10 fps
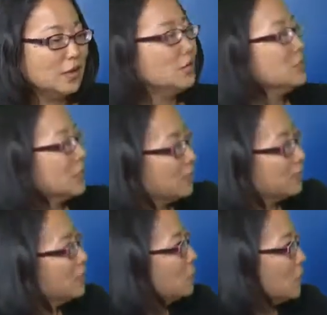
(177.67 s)
can you
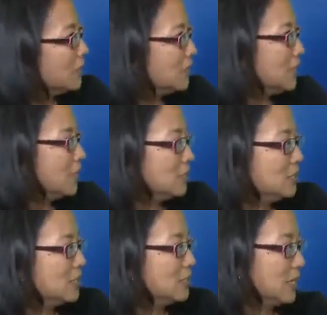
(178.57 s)
tell me what the
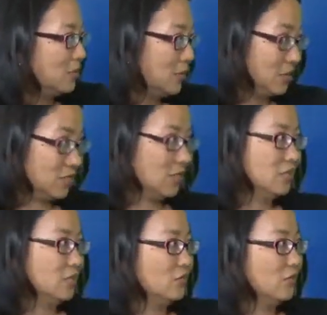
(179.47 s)
Energy Accelerator
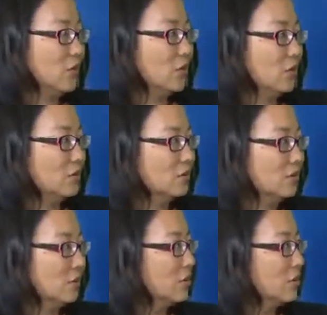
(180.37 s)
does for your